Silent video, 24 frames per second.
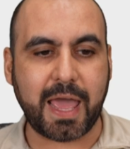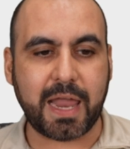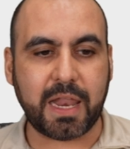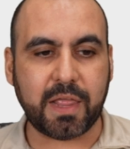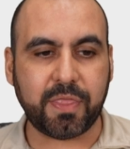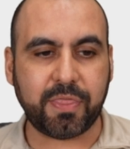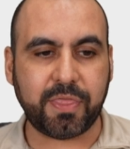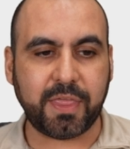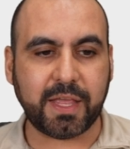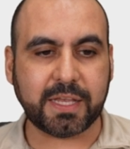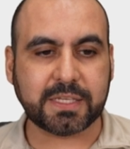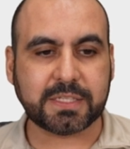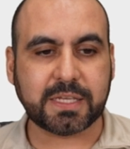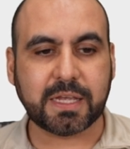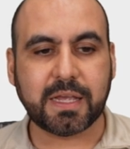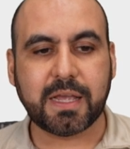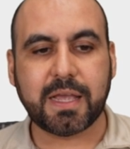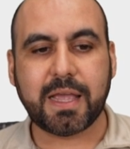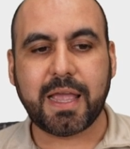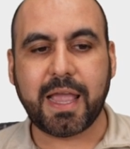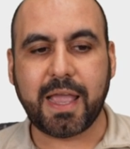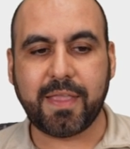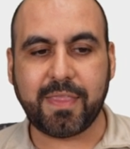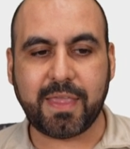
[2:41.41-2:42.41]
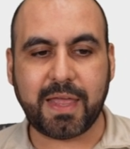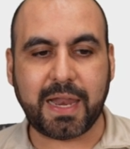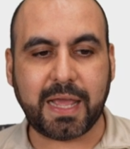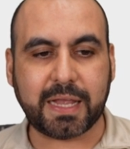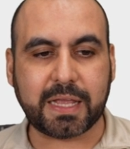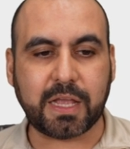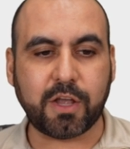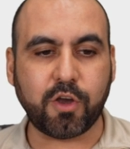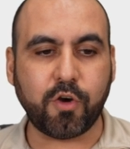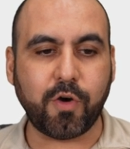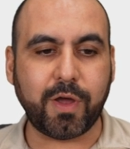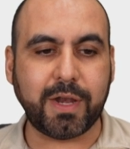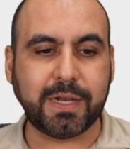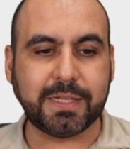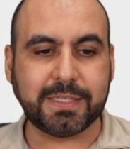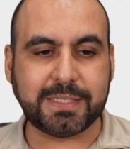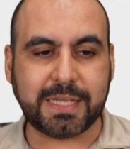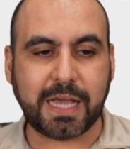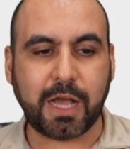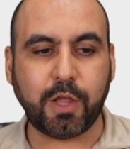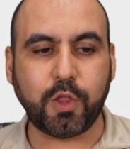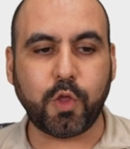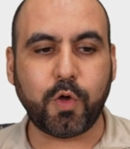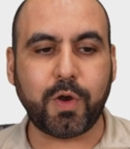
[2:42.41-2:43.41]
edit this and then I can go ahead and
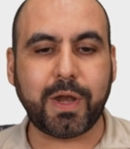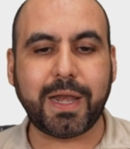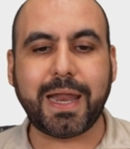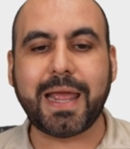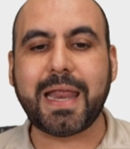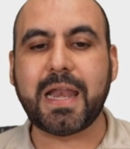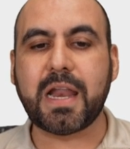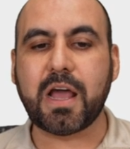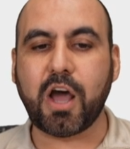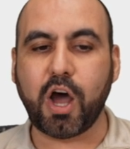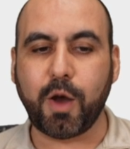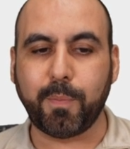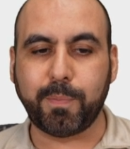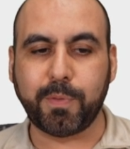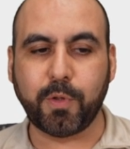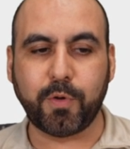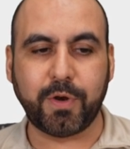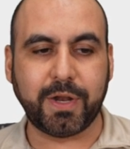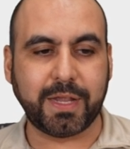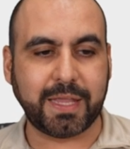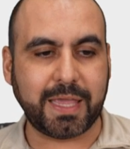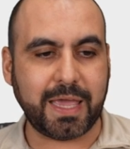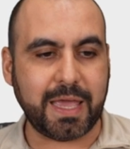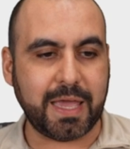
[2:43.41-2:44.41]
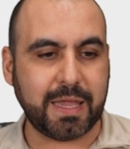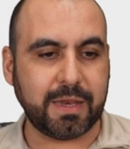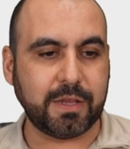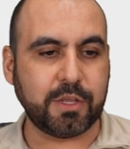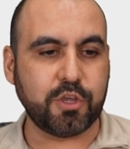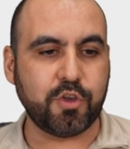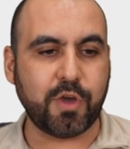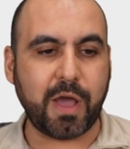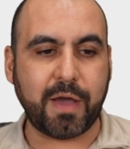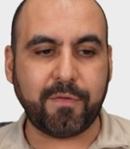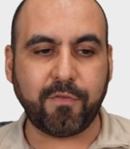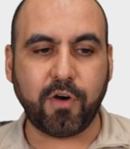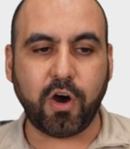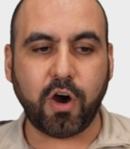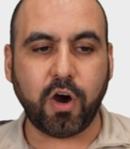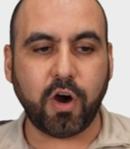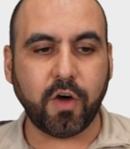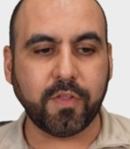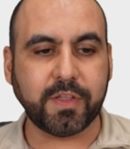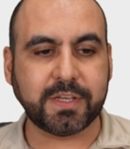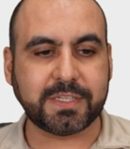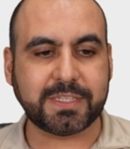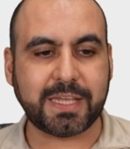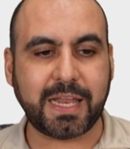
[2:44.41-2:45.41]
download it and upload again. You have
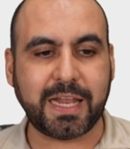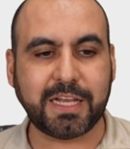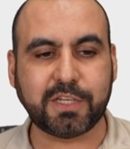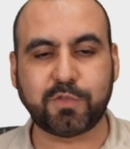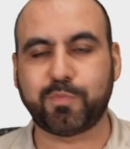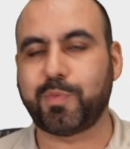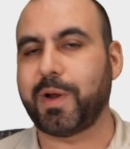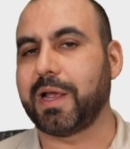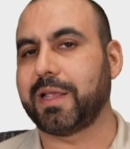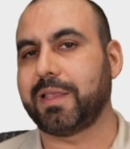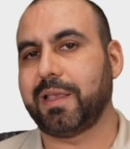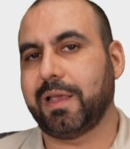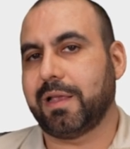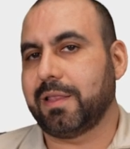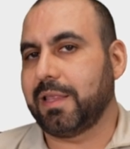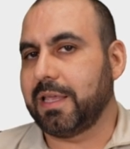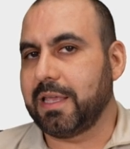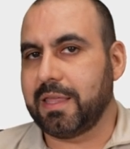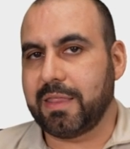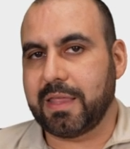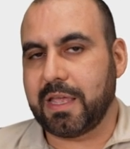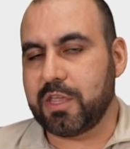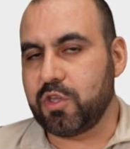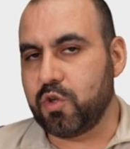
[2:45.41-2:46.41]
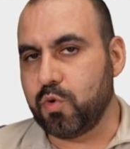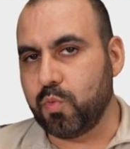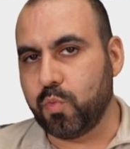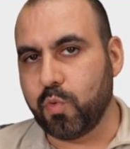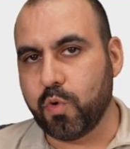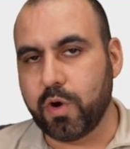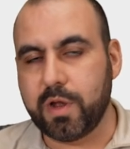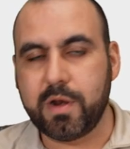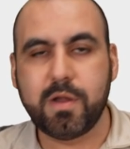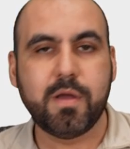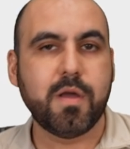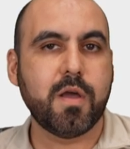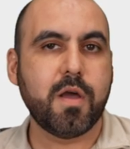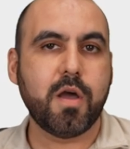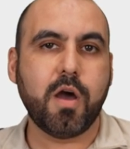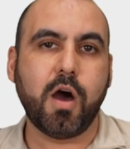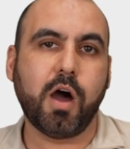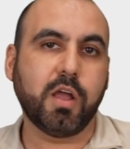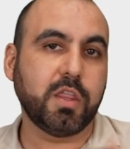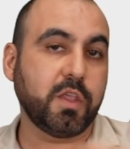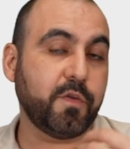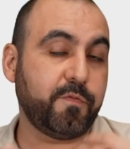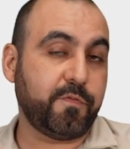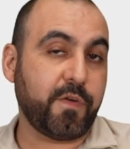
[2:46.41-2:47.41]
all the settings practically that you would
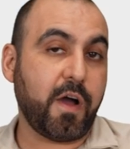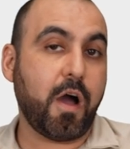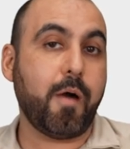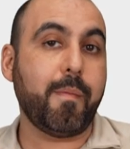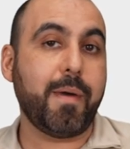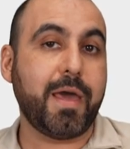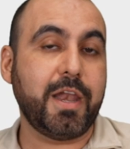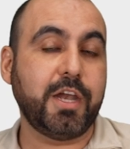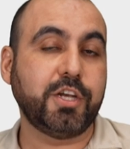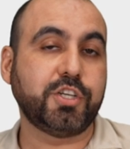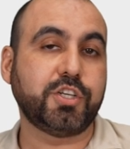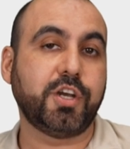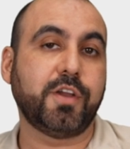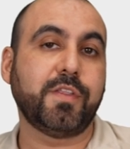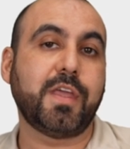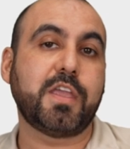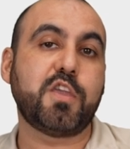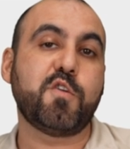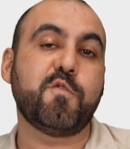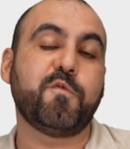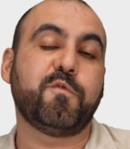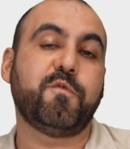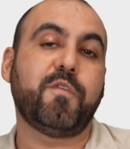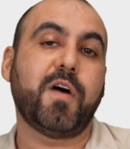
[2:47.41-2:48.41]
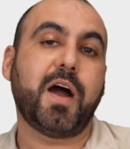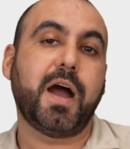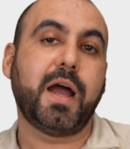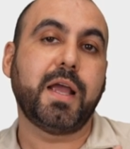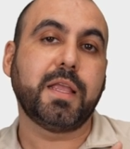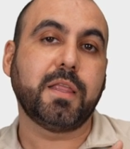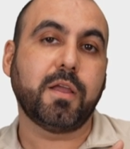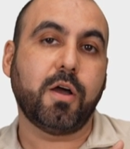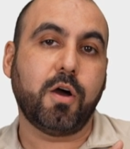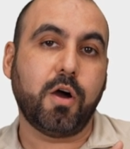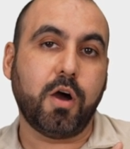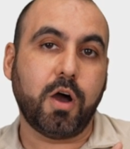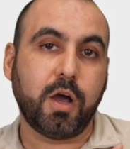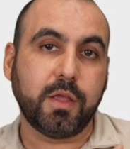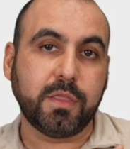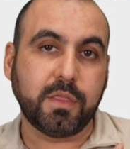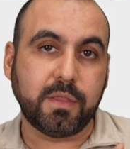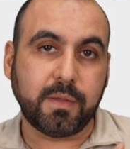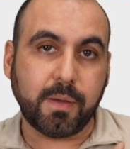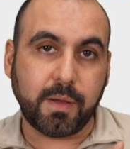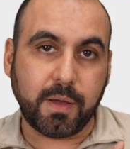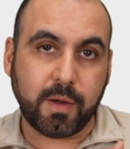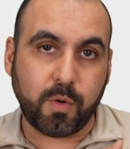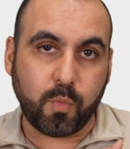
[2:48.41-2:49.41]
on the file manager that you find on
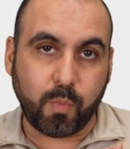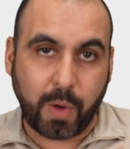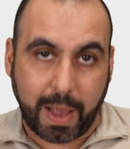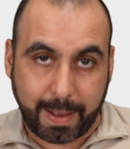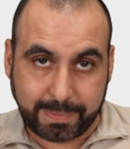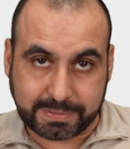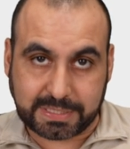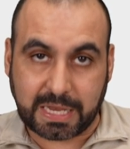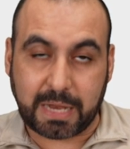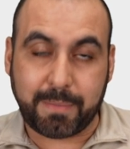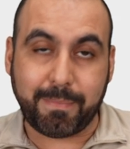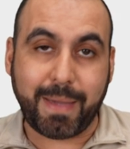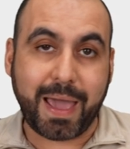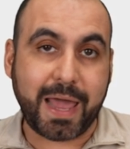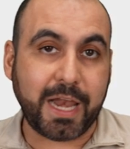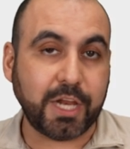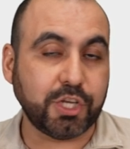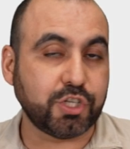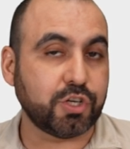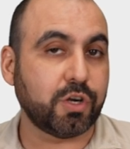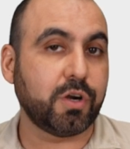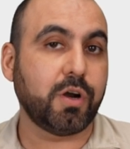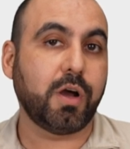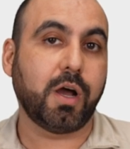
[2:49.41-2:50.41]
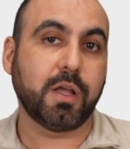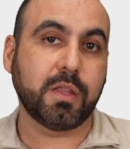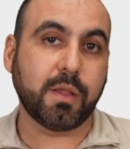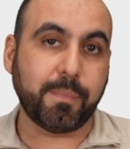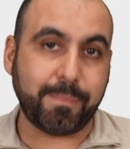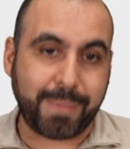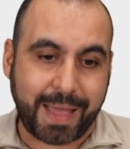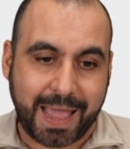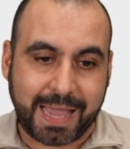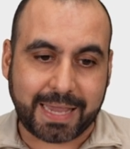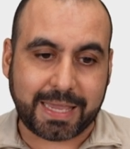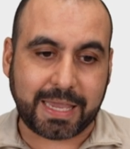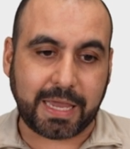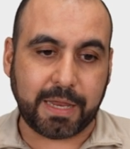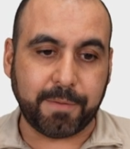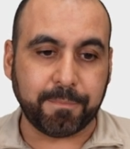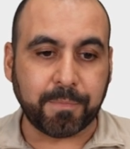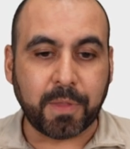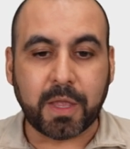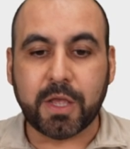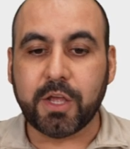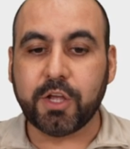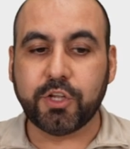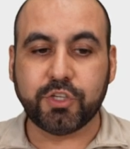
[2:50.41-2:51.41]
the website manager on the backend.
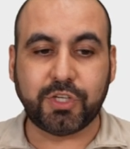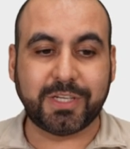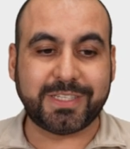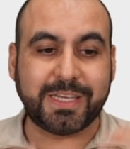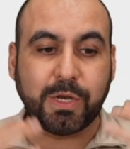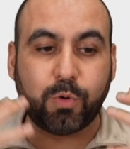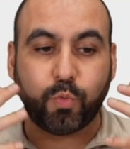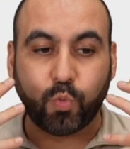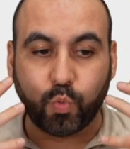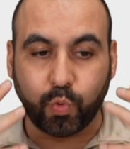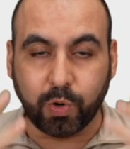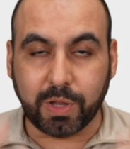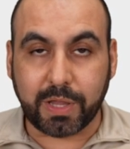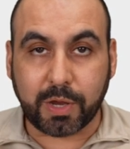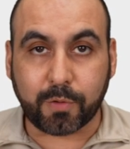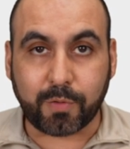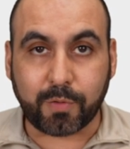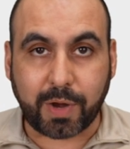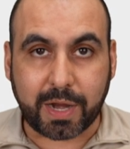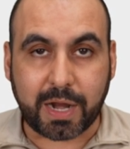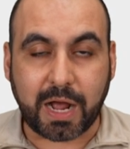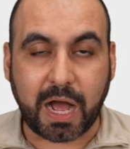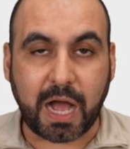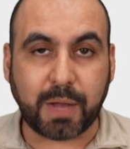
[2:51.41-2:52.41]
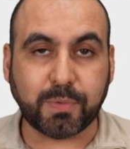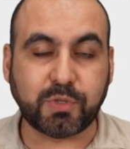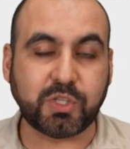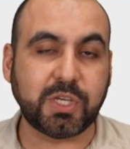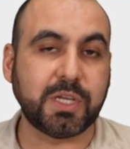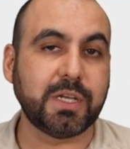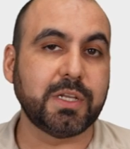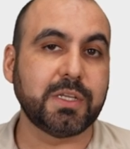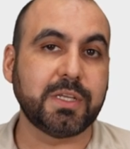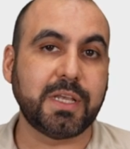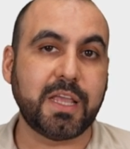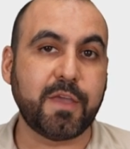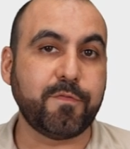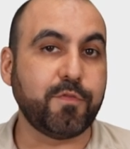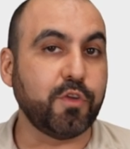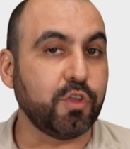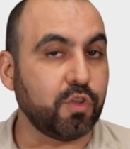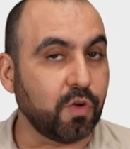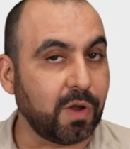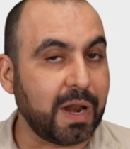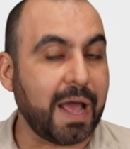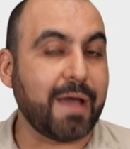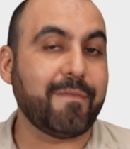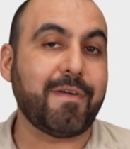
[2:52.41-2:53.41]
So it's a really great option. If you
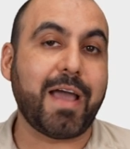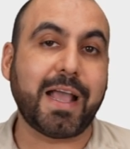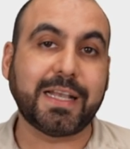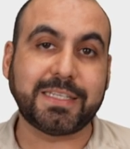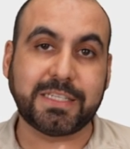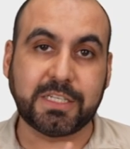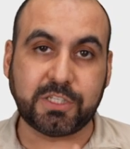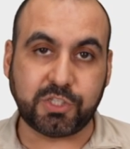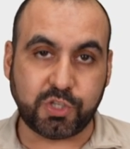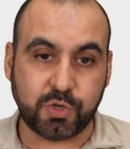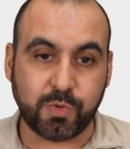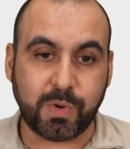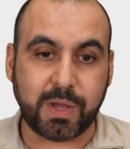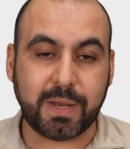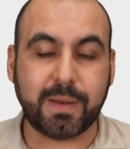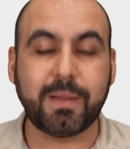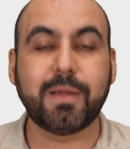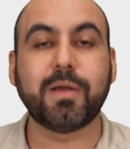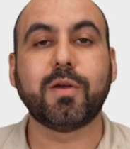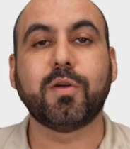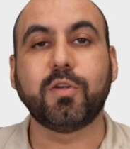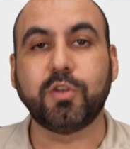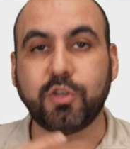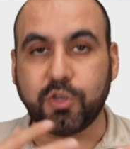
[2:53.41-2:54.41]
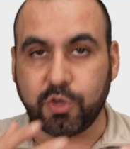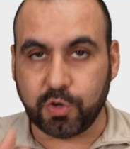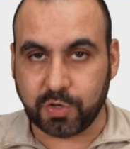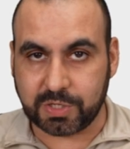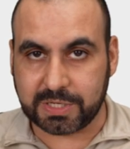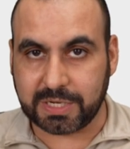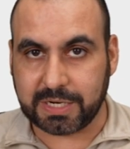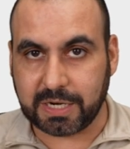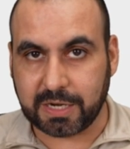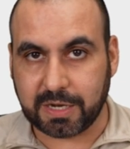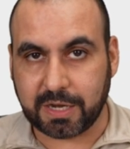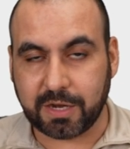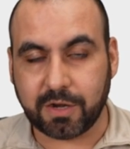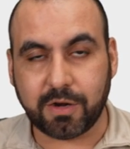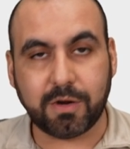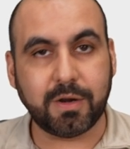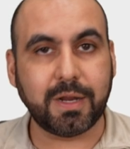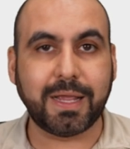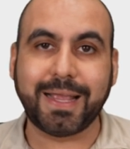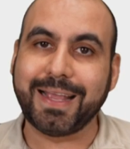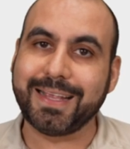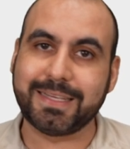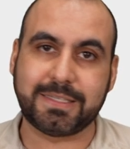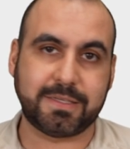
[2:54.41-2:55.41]
don't have access to it, using it here
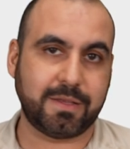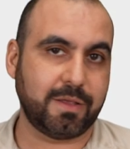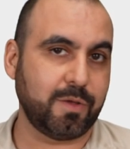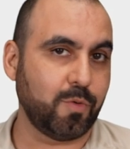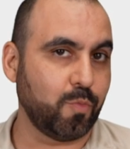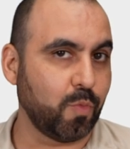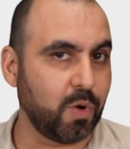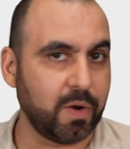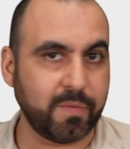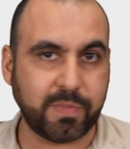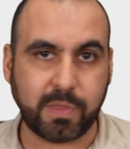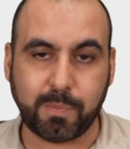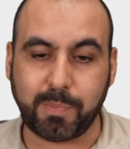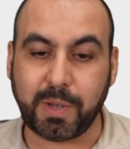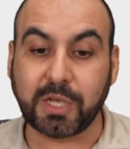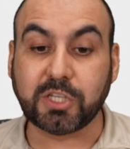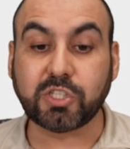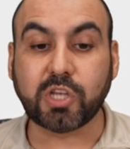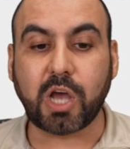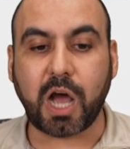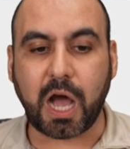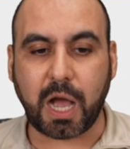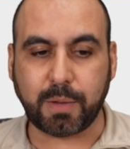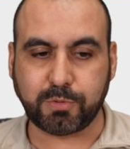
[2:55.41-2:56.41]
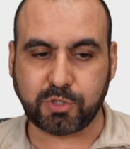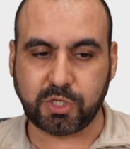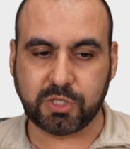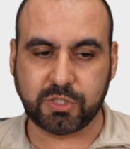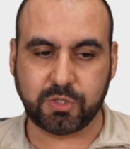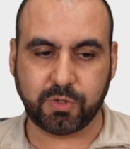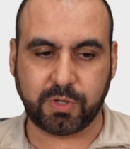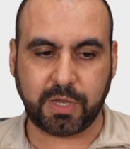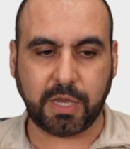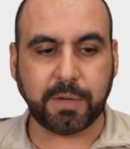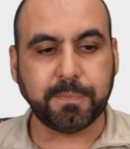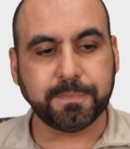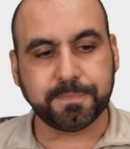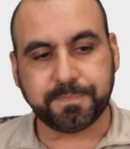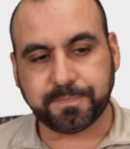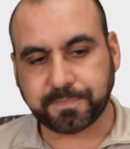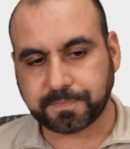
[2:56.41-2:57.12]
is one of the best options, okay?